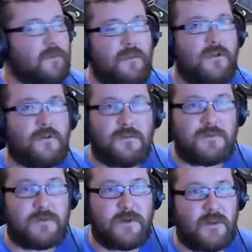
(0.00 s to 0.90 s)

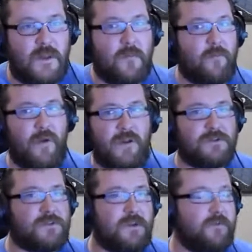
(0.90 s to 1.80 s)
there's been like a bunch
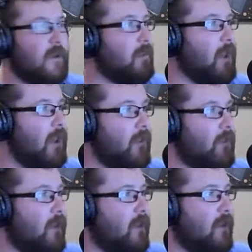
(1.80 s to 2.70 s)
of stuff coming out
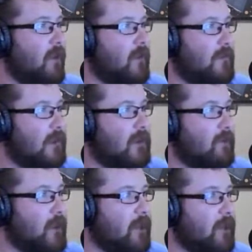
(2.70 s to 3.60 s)
talking
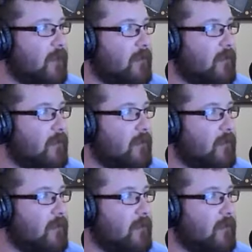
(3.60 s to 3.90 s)
about it,